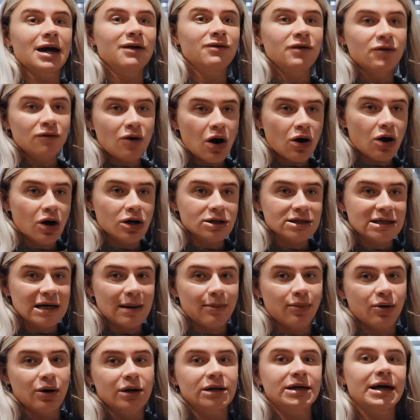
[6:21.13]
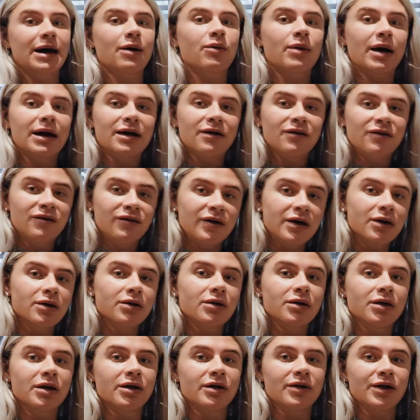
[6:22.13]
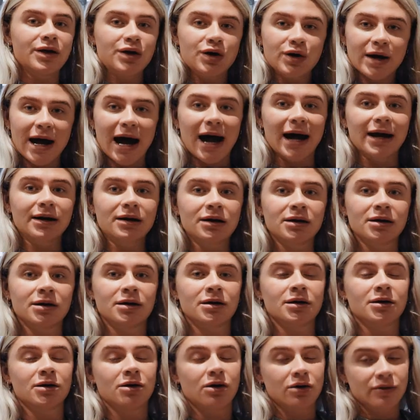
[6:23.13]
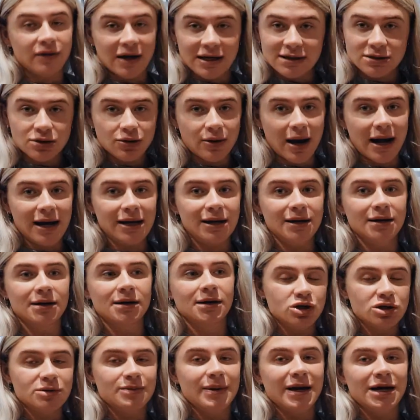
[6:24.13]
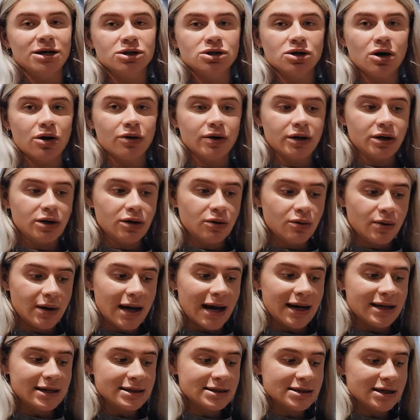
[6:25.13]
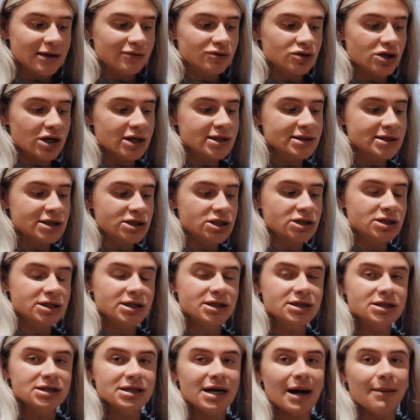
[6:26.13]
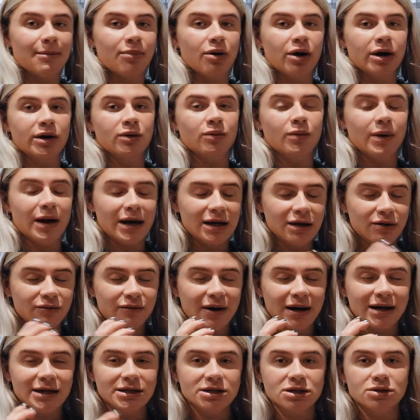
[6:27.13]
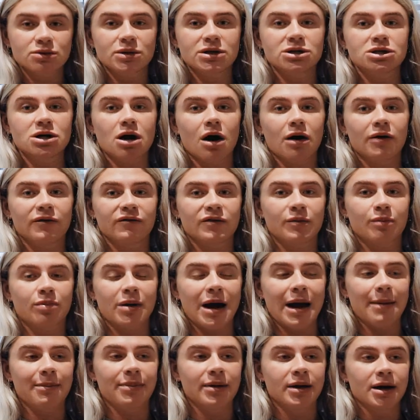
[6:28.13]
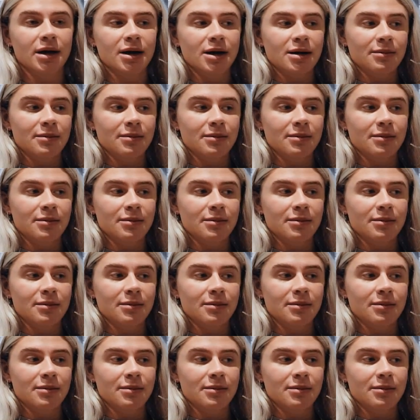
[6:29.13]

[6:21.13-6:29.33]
If you've not got to that point yet where you feel that you can, that's all right, but just make sure that you get yourself transitioned into that point where you're ready to switch it on for prep.